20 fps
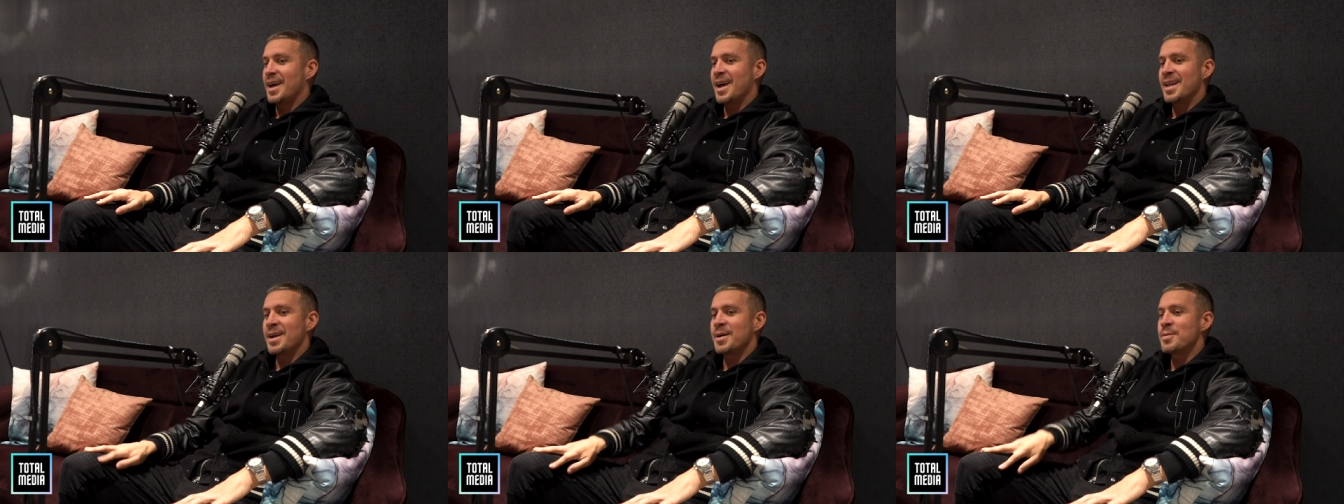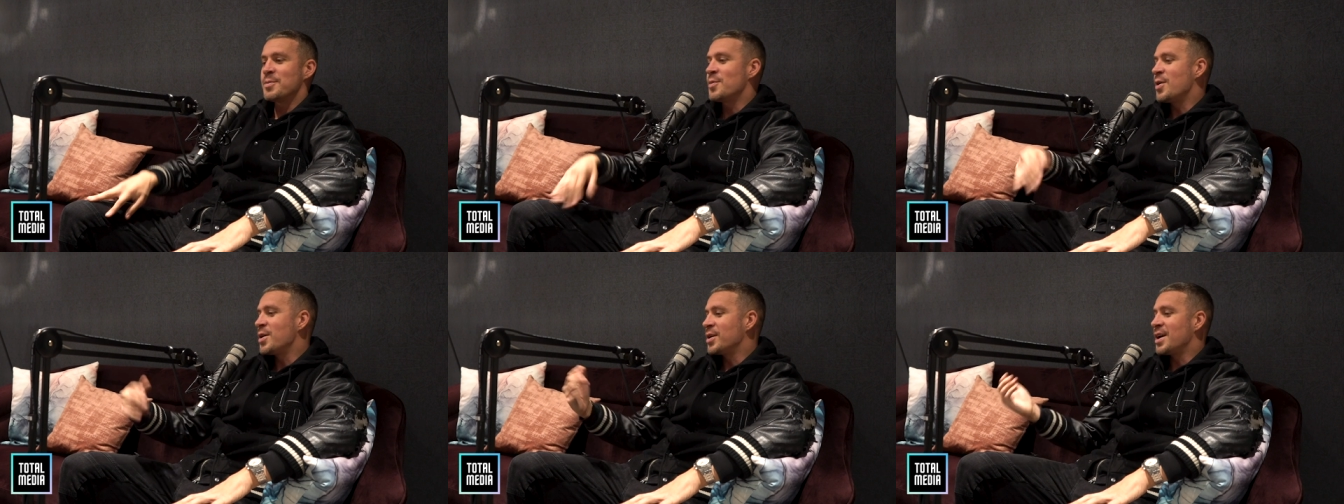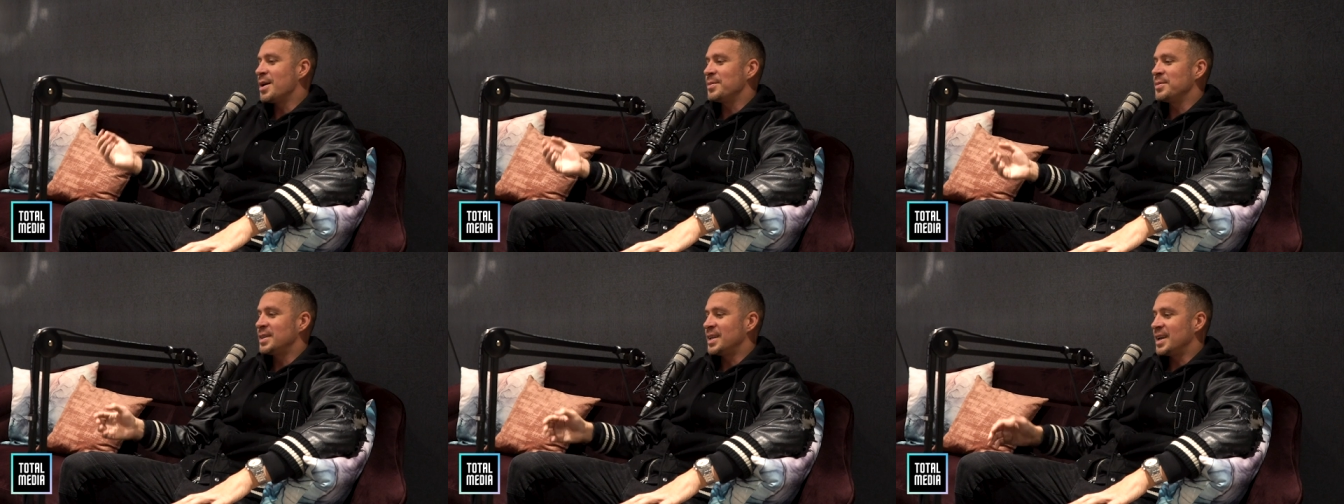And I
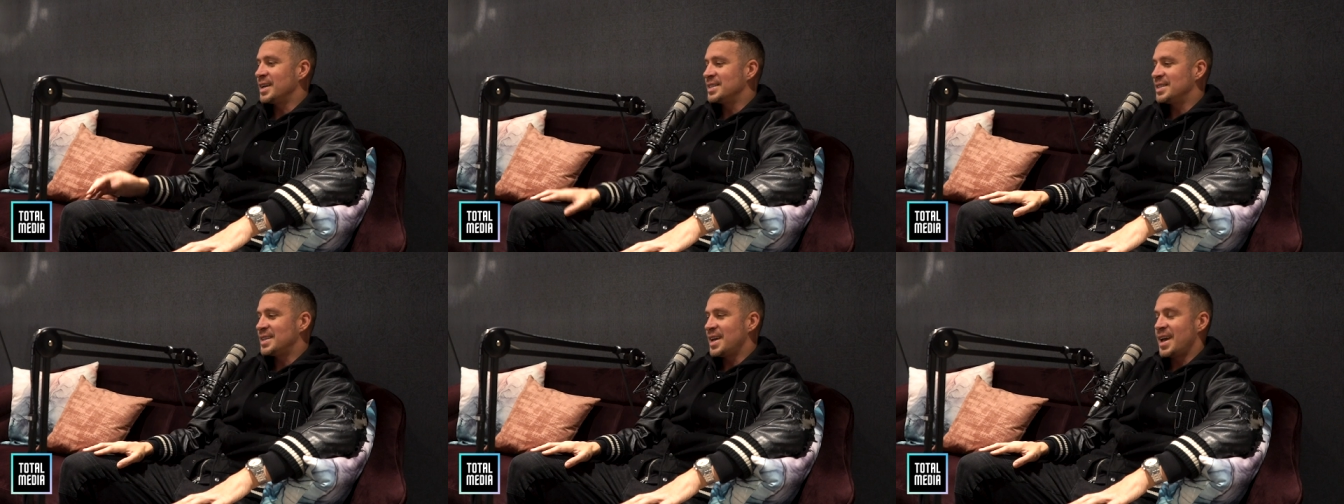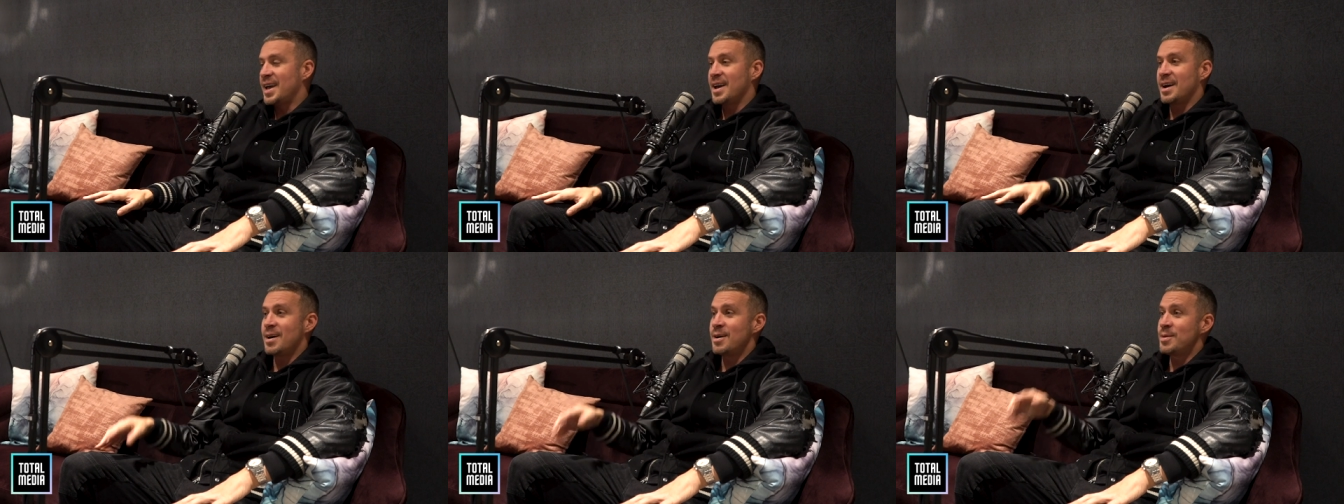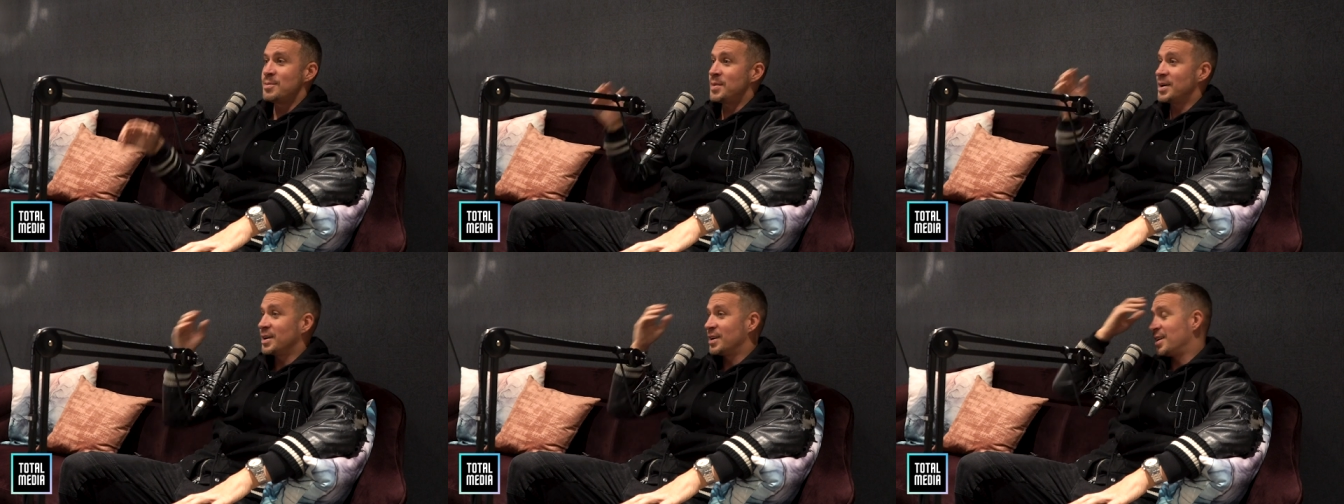woke up the next day.
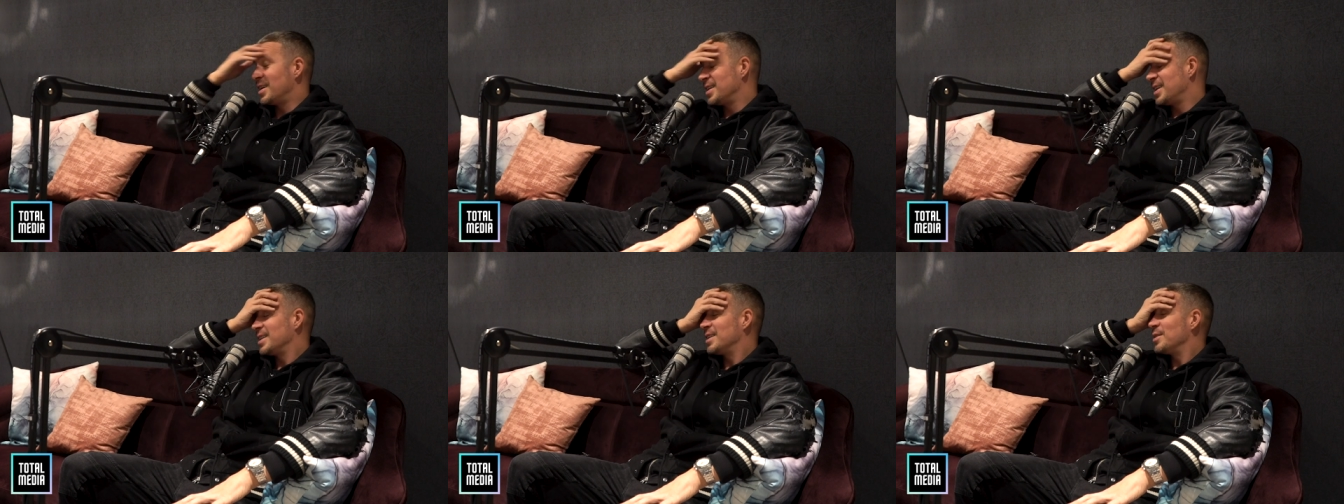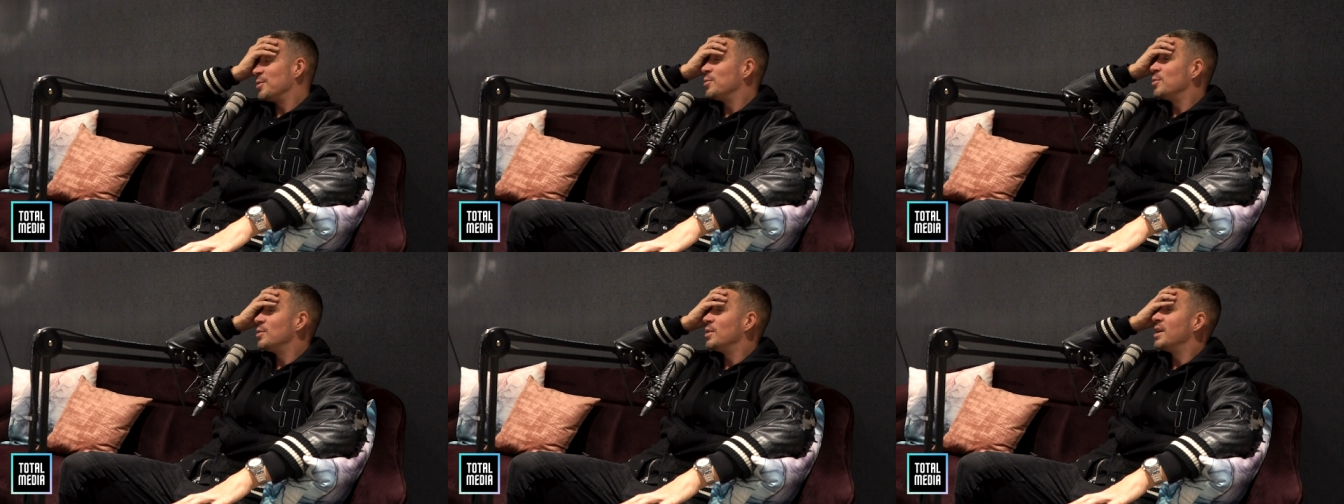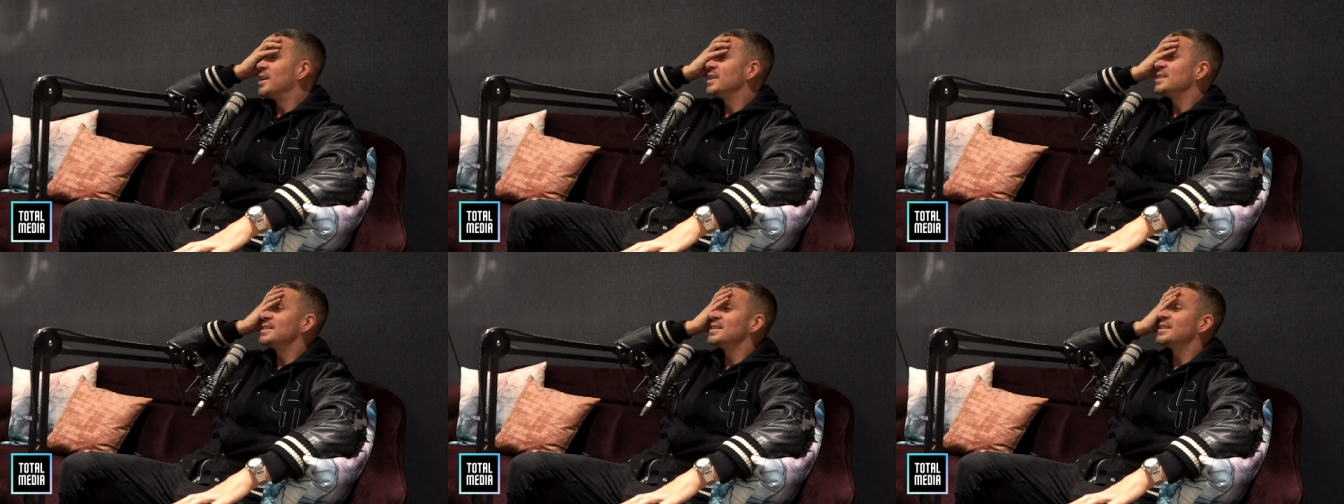Oh my God, I had the
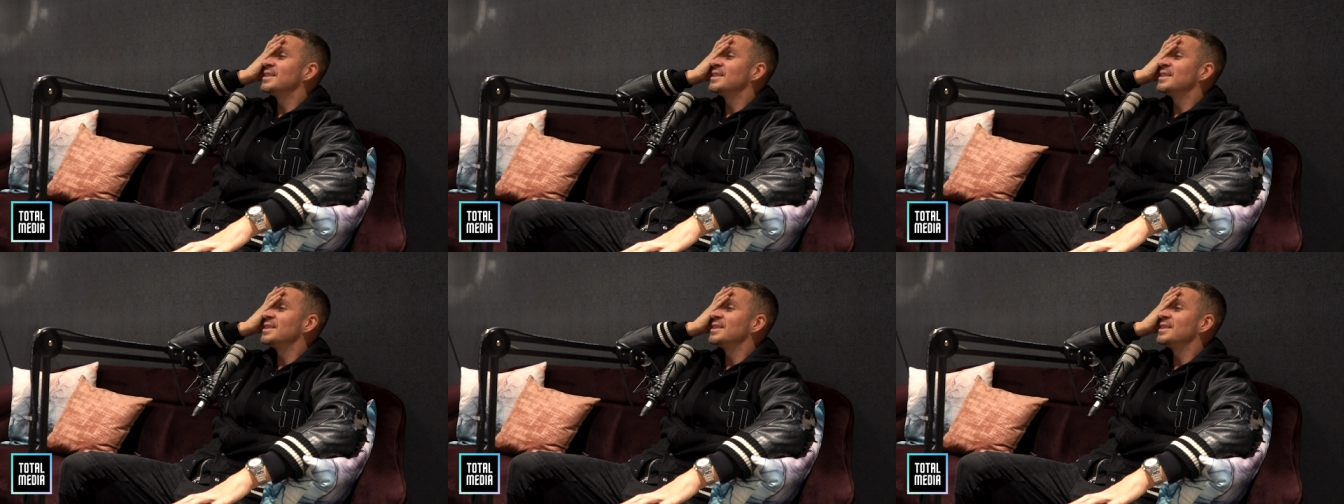worst.